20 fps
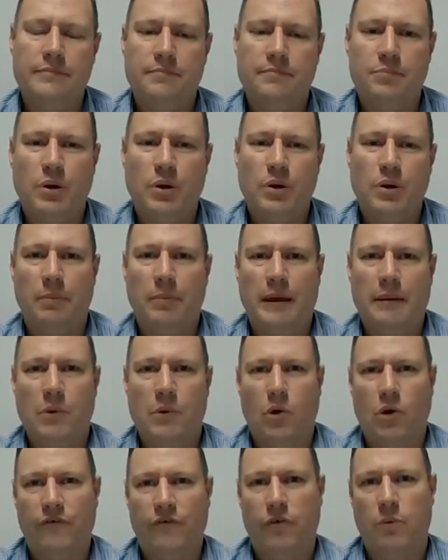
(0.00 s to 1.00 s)
it,
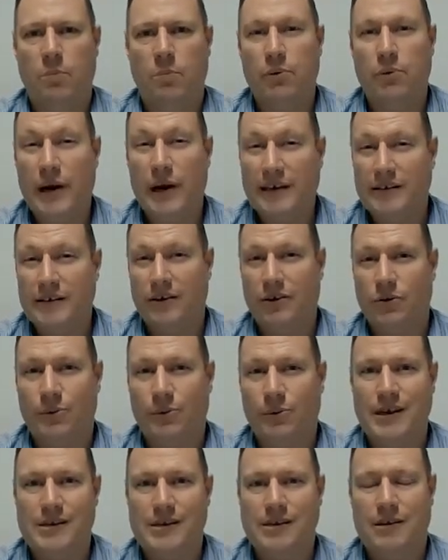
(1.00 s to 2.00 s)
probably more for
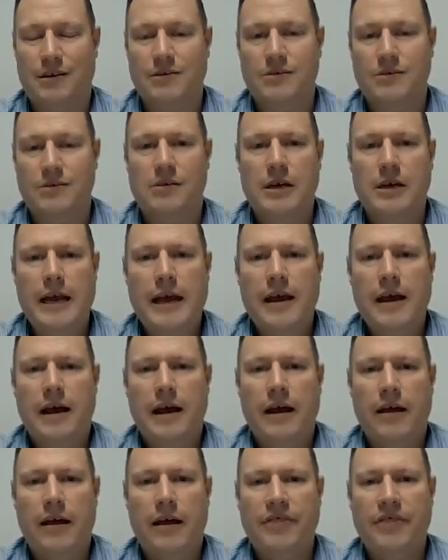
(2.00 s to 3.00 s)
practical reasons,
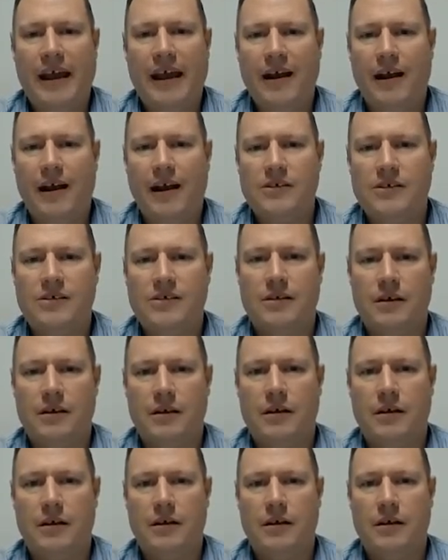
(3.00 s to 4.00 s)

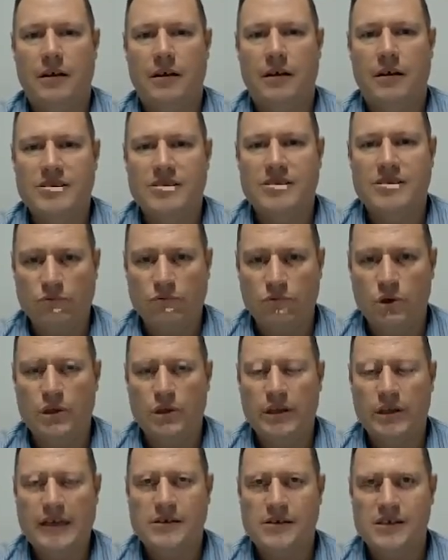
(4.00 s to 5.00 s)

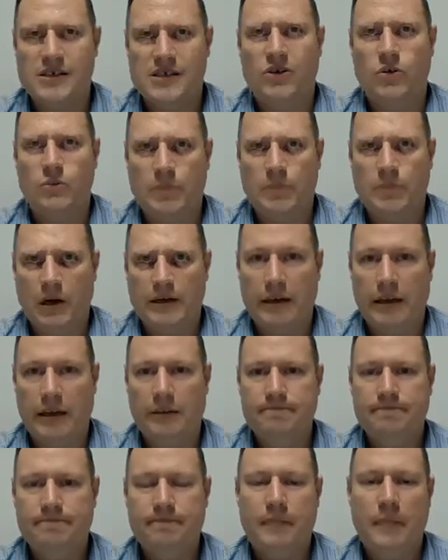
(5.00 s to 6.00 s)
that ruling is still
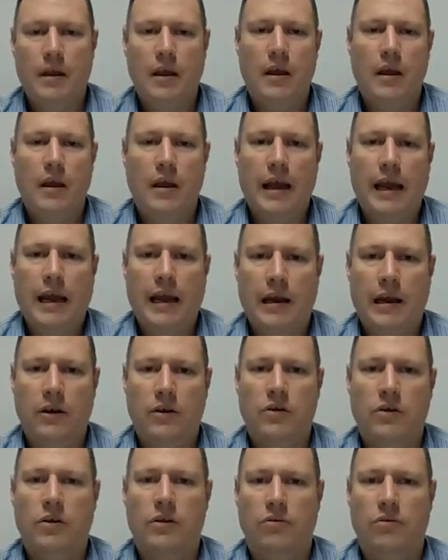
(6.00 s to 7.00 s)
binding,
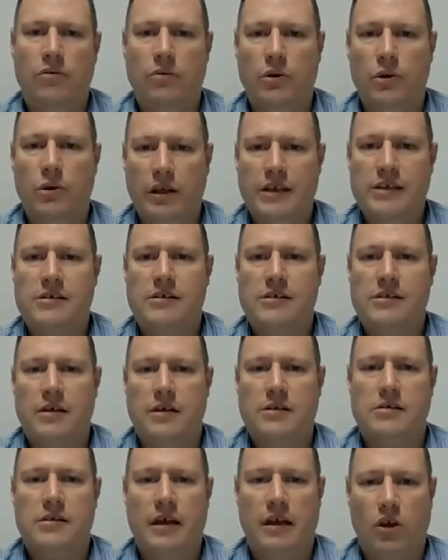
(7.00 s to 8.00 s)
and the
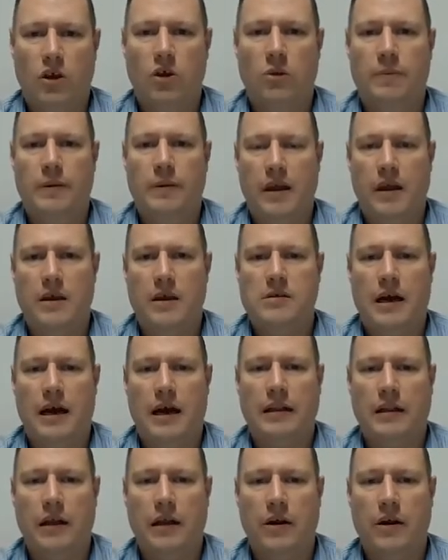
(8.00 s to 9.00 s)
ruling says that
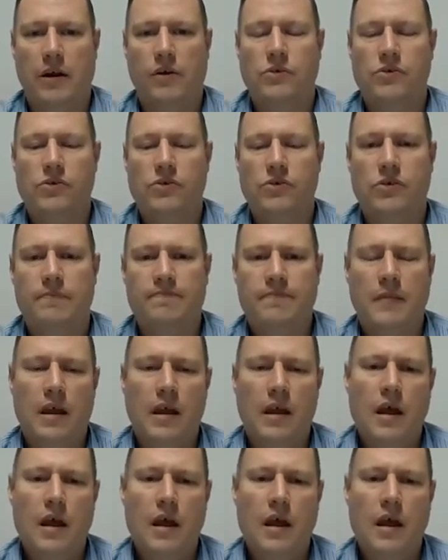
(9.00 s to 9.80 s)
UPEs are loans.